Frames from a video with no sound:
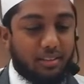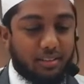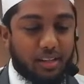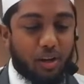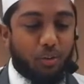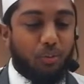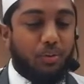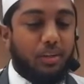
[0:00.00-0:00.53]

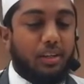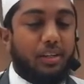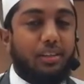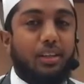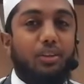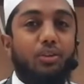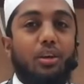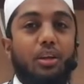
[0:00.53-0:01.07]
No.
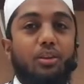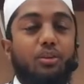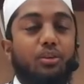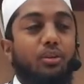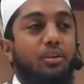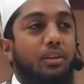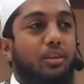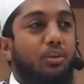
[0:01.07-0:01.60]
Then you're going
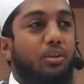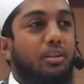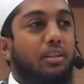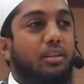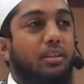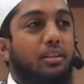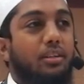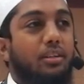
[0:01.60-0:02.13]
to look
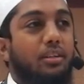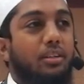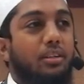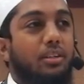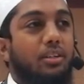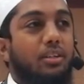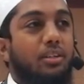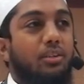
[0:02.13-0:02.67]

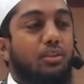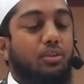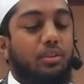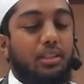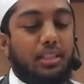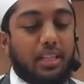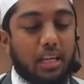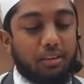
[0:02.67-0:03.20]
to
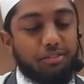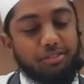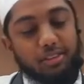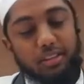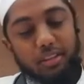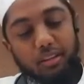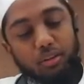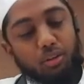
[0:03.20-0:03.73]
the
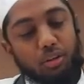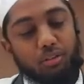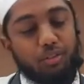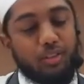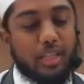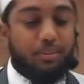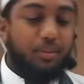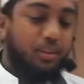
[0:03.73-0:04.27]
left. Looking for
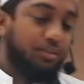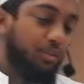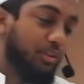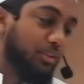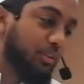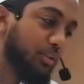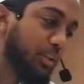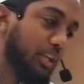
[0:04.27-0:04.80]
something for
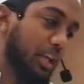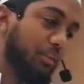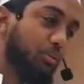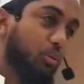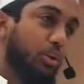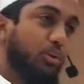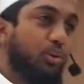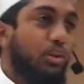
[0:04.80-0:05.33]
to the left.
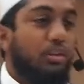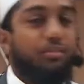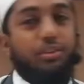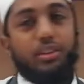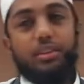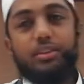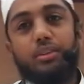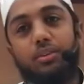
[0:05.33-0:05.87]
What are you looking
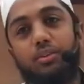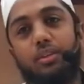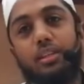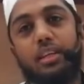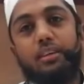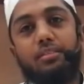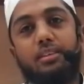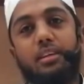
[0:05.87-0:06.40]
for to the
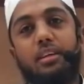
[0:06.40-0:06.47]
left?